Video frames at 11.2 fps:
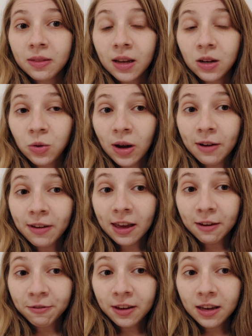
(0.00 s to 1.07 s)
They do have
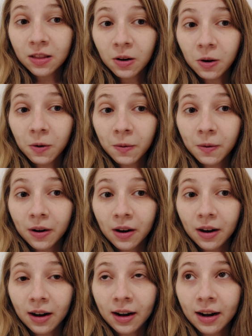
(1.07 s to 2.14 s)
FE though,
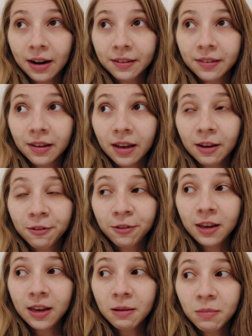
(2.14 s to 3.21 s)
and
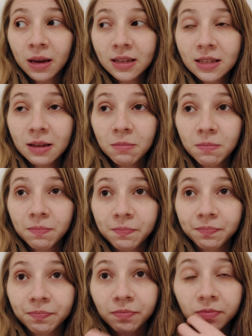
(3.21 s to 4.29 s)
FE makes them
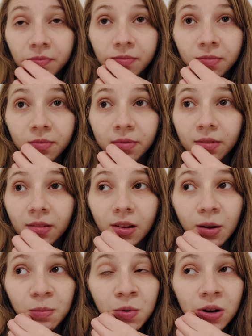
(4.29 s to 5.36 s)

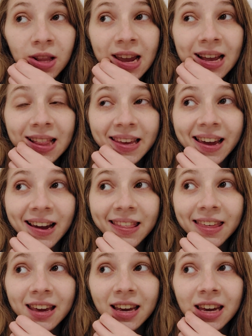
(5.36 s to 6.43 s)
more likely, I
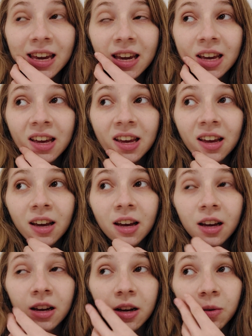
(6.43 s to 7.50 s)
think,
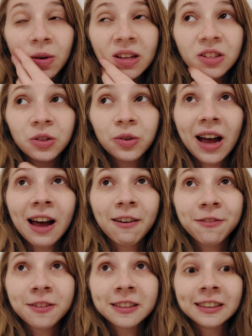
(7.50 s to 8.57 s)
to
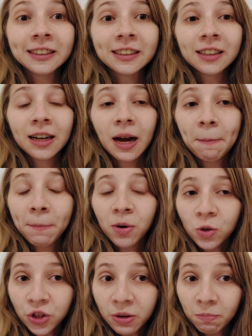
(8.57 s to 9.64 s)
have a
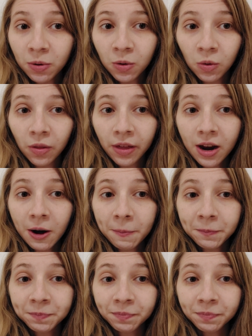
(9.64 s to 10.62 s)
push and pull there,